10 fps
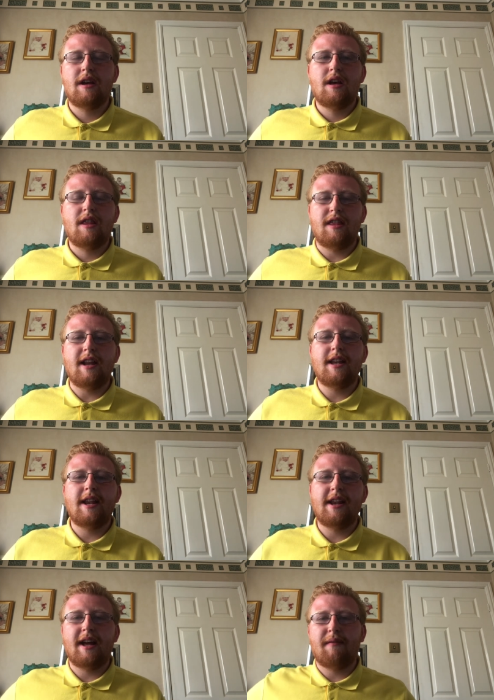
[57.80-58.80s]
things
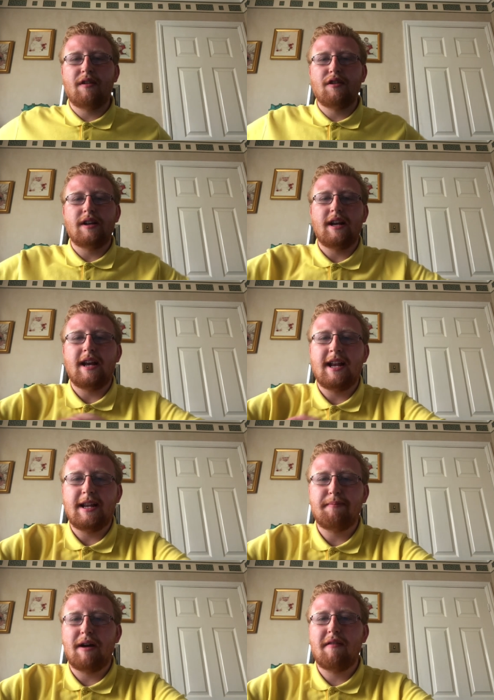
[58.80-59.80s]
in life and just
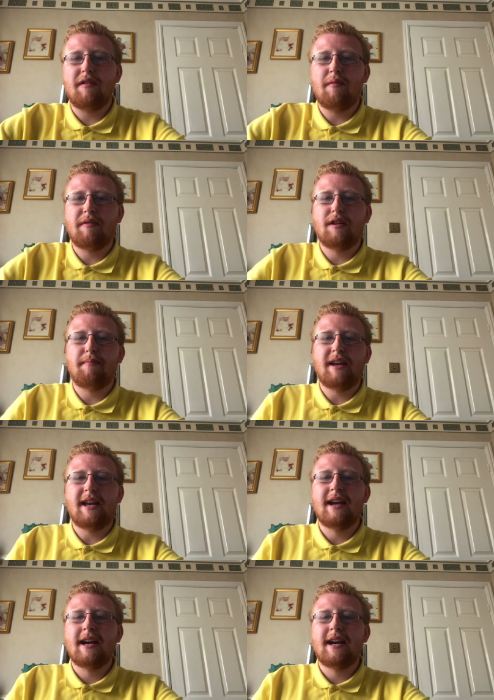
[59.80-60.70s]
inspiring them to be